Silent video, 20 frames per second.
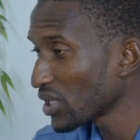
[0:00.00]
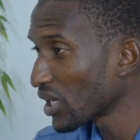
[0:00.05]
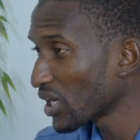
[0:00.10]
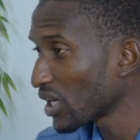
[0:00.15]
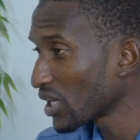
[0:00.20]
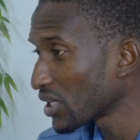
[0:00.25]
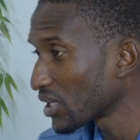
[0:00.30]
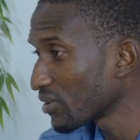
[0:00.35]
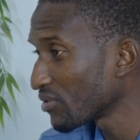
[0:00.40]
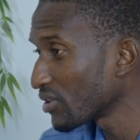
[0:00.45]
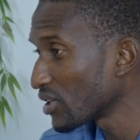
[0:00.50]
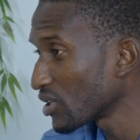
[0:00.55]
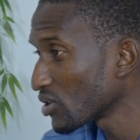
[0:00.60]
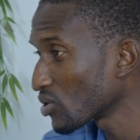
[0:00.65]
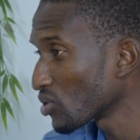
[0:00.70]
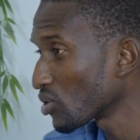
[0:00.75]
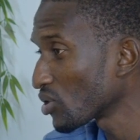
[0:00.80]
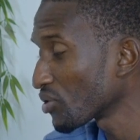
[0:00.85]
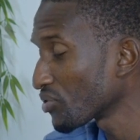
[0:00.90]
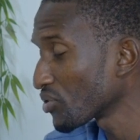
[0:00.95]
activities,
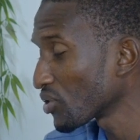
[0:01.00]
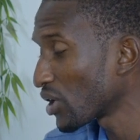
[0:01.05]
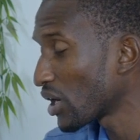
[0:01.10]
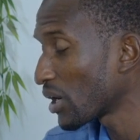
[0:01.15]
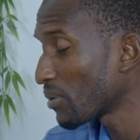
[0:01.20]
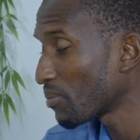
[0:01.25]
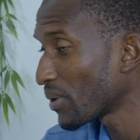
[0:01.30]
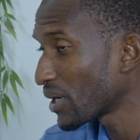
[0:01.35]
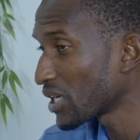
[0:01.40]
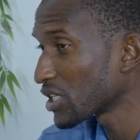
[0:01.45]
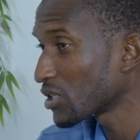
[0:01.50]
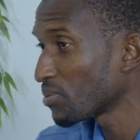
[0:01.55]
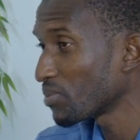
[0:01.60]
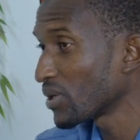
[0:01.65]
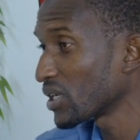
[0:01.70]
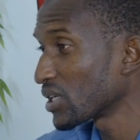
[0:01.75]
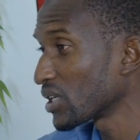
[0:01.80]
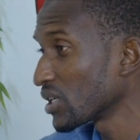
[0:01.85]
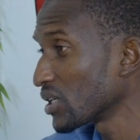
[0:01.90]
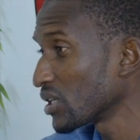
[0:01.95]
or if you are
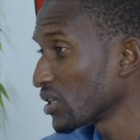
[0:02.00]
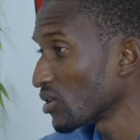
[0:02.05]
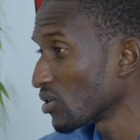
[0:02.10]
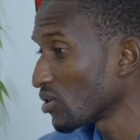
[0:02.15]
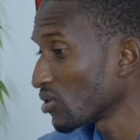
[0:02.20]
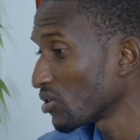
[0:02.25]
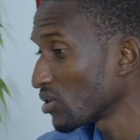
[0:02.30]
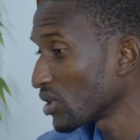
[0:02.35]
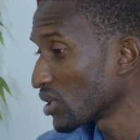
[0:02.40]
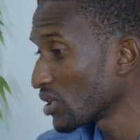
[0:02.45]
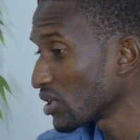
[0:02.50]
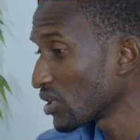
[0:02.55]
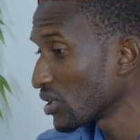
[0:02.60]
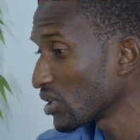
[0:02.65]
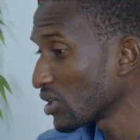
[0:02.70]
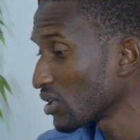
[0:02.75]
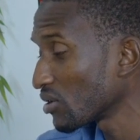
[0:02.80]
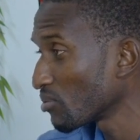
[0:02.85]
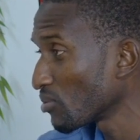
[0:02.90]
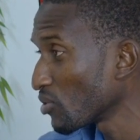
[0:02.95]
participating,
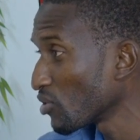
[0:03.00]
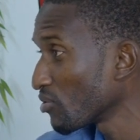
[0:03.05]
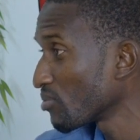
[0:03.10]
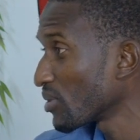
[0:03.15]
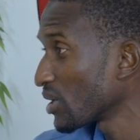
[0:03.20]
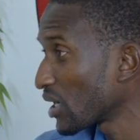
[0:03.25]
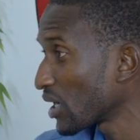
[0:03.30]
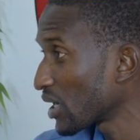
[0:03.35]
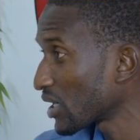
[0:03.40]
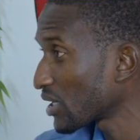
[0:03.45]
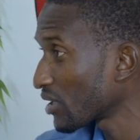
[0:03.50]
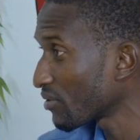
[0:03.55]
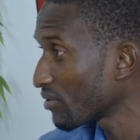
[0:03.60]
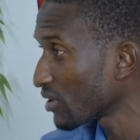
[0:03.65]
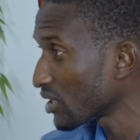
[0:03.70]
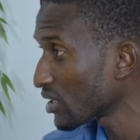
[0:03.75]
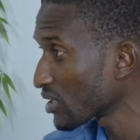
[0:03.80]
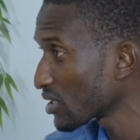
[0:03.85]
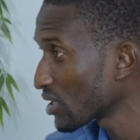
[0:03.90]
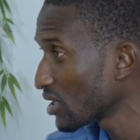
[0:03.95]
in movement
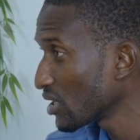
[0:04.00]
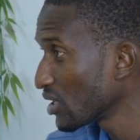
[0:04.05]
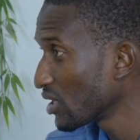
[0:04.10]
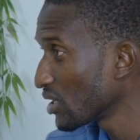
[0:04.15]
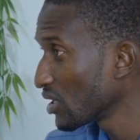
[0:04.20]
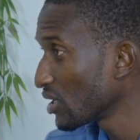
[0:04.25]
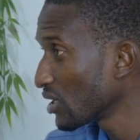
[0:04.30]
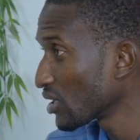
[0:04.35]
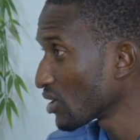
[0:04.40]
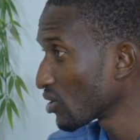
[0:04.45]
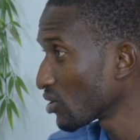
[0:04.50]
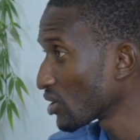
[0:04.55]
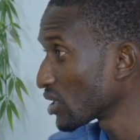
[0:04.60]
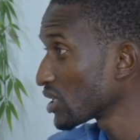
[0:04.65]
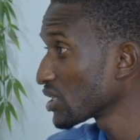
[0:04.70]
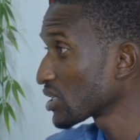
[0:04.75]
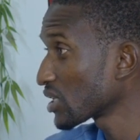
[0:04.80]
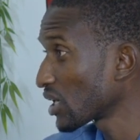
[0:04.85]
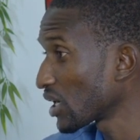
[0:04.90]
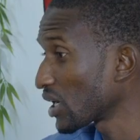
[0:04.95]
activities,
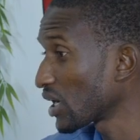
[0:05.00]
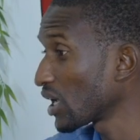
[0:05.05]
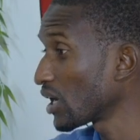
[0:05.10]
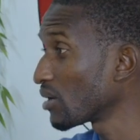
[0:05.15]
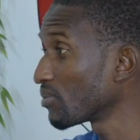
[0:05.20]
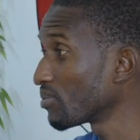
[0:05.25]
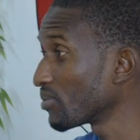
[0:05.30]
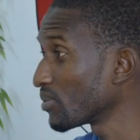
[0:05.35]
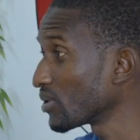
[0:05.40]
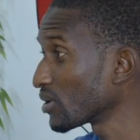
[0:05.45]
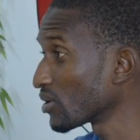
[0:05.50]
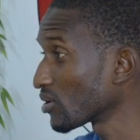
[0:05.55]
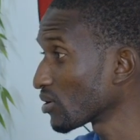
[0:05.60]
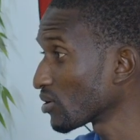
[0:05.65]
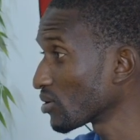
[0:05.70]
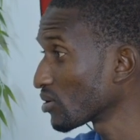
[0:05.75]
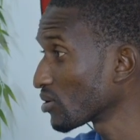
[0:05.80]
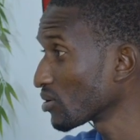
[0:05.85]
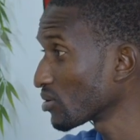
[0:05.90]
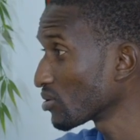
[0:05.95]
this can help, in
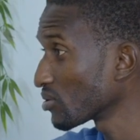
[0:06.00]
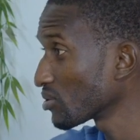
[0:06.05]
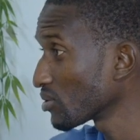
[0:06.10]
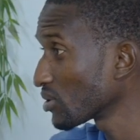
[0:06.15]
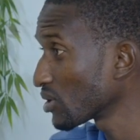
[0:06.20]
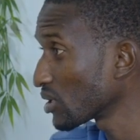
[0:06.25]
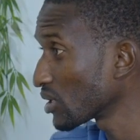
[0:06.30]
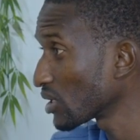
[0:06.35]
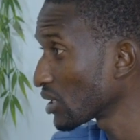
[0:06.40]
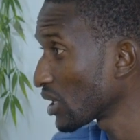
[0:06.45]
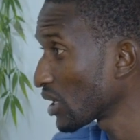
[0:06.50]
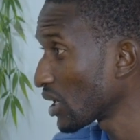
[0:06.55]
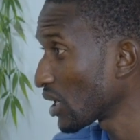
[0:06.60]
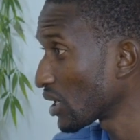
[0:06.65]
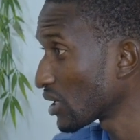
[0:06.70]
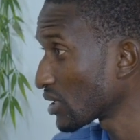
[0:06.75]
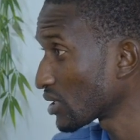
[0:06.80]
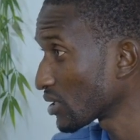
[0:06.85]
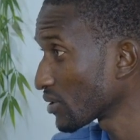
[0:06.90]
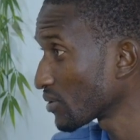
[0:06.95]
the
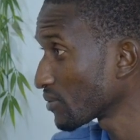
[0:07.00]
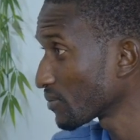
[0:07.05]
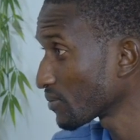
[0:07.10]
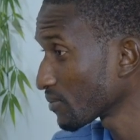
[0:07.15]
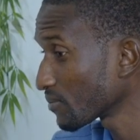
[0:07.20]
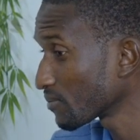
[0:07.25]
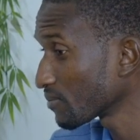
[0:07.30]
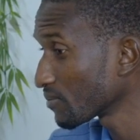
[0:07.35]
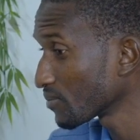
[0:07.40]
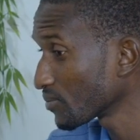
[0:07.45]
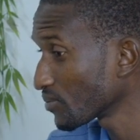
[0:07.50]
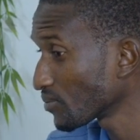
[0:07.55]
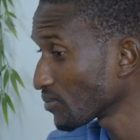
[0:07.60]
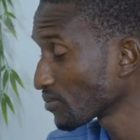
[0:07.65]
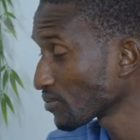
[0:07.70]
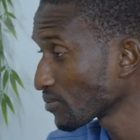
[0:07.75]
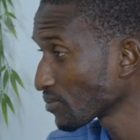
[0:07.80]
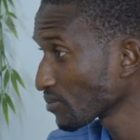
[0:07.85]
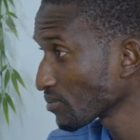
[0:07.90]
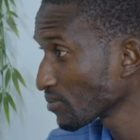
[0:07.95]
health. Yeah, before I forget
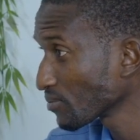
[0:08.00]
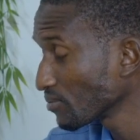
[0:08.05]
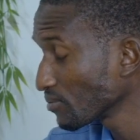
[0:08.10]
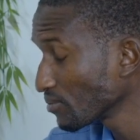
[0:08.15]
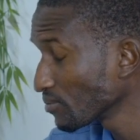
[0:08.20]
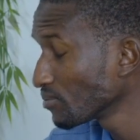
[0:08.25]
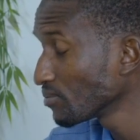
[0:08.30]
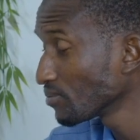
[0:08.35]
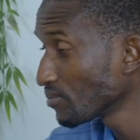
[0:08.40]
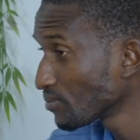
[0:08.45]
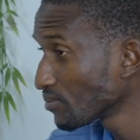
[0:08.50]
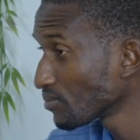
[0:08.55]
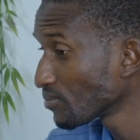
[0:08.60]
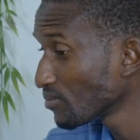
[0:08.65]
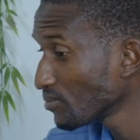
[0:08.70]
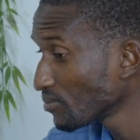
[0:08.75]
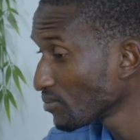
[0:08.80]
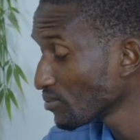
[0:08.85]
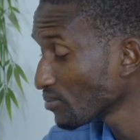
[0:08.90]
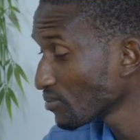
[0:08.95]
this question,
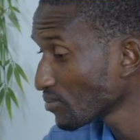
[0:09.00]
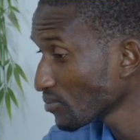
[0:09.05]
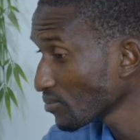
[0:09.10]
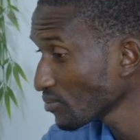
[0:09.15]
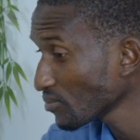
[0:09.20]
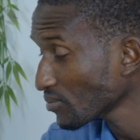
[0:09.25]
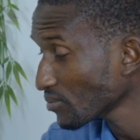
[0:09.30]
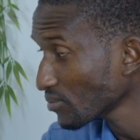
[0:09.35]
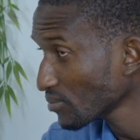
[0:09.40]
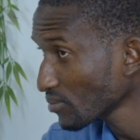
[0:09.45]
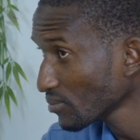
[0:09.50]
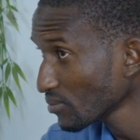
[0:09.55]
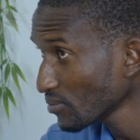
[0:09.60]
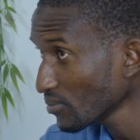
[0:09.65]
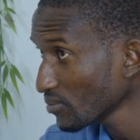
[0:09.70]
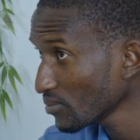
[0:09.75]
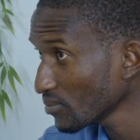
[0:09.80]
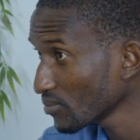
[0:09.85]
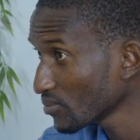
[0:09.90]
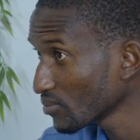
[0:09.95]
I
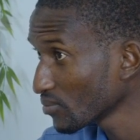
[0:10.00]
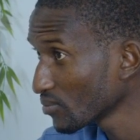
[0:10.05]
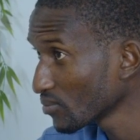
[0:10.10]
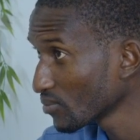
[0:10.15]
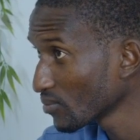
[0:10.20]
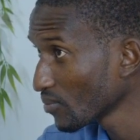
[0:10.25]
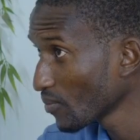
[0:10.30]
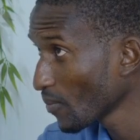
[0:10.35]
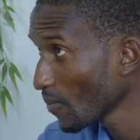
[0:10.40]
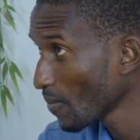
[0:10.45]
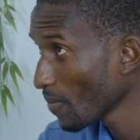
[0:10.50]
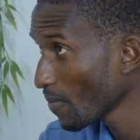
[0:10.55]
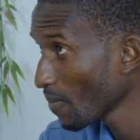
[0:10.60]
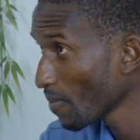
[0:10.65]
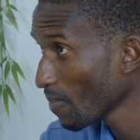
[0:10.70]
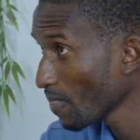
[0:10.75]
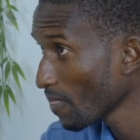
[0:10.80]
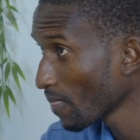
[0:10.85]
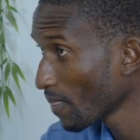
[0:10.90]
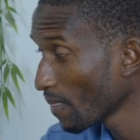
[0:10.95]
posted your
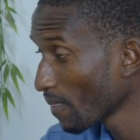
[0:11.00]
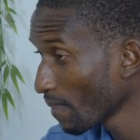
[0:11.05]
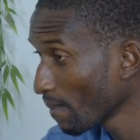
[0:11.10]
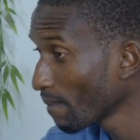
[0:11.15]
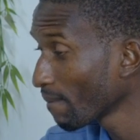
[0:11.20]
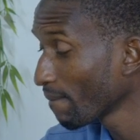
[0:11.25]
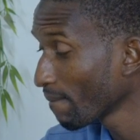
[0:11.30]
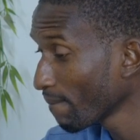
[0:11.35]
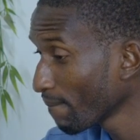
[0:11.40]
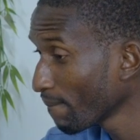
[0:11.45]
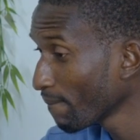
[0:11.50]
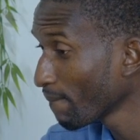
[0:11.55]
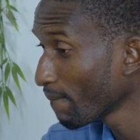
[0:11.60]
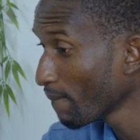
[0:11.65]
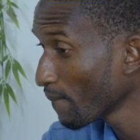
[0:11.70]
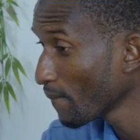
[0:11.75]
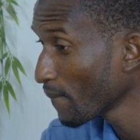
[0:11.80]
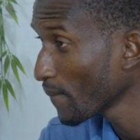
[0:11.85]
flyer on the social